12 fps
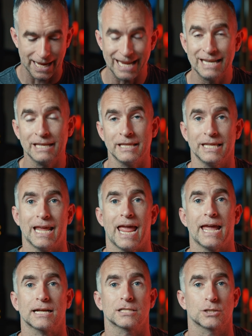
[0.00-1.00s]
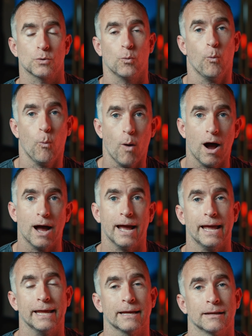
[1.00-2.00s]
in the
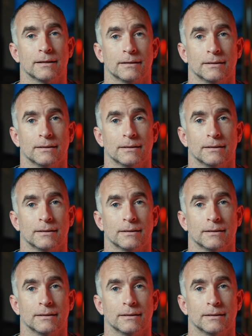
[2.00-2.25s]
XY